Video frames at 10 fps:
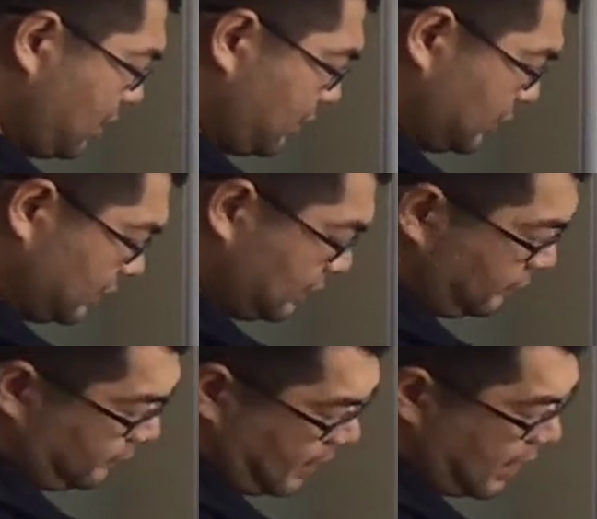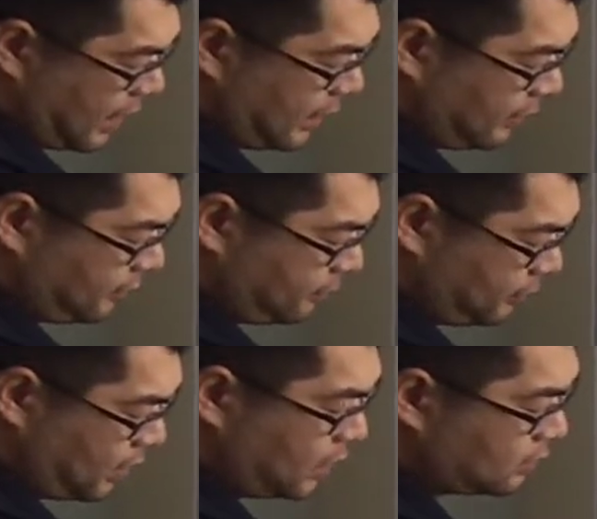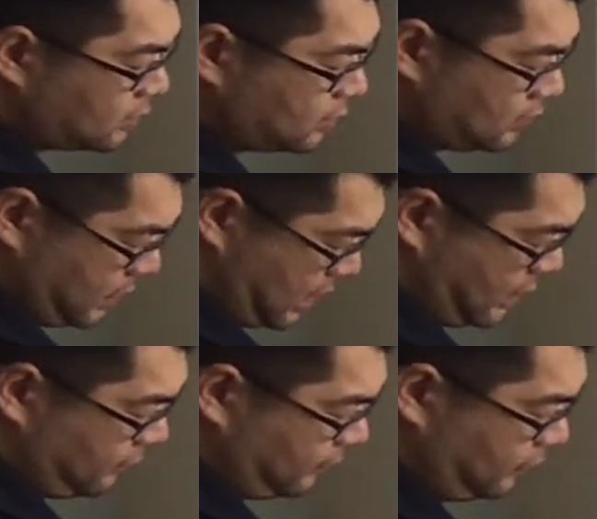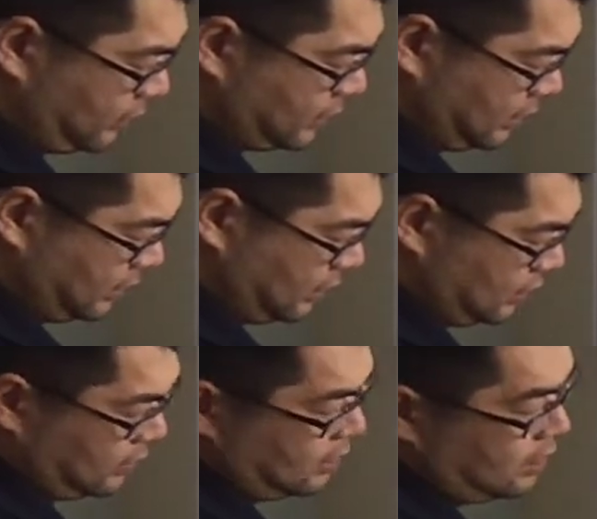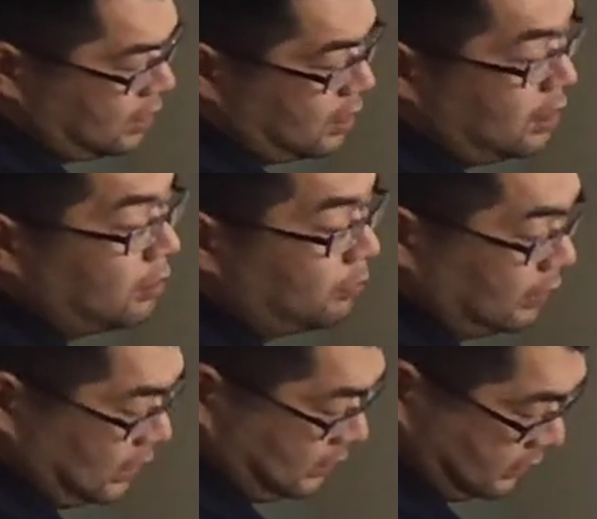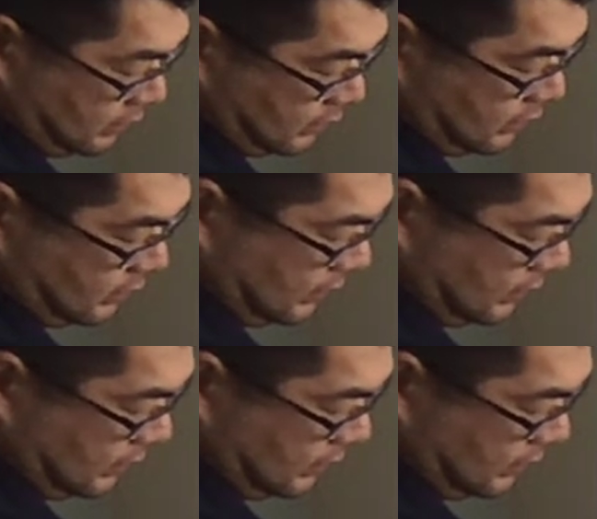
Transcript: this is 5 plus 9, 14 plus